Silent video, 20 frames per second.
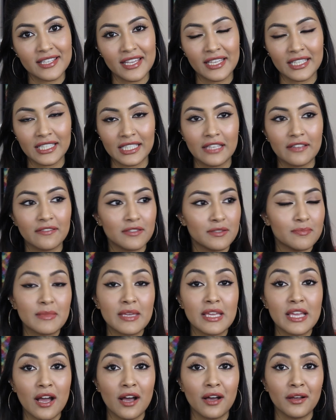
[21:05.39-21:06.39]
it gives
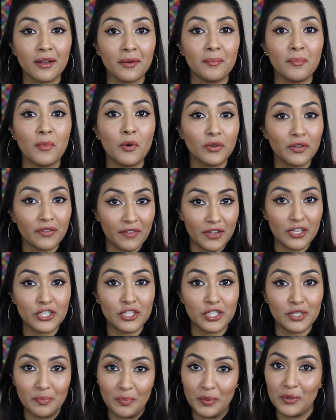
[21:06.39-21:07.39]
me a
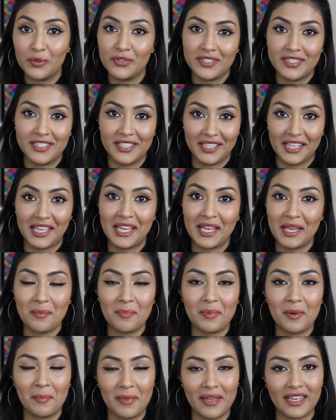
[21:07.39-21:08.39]
motivation boost to
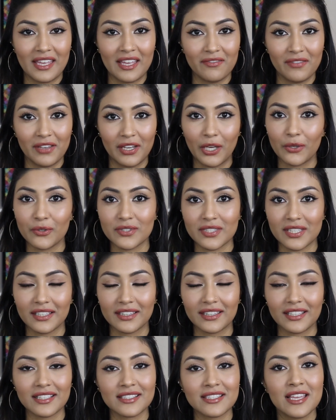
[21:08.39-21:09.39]
keep making videos
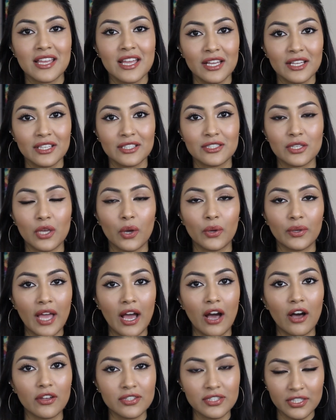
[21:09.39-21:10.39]
like this. So
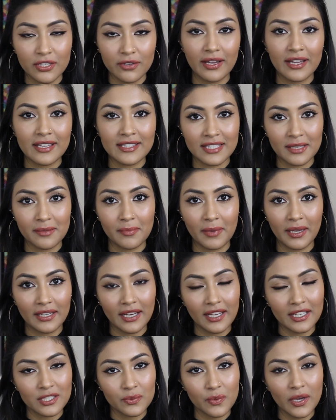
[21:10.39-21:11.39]
yeah, I'll see you guys in my
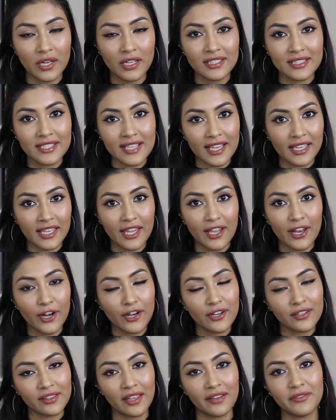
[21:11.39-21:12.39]
next one. Take
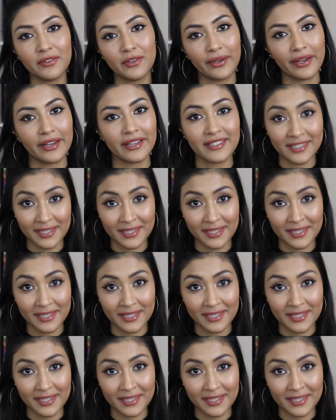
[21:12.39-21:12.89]
care. Love you guys.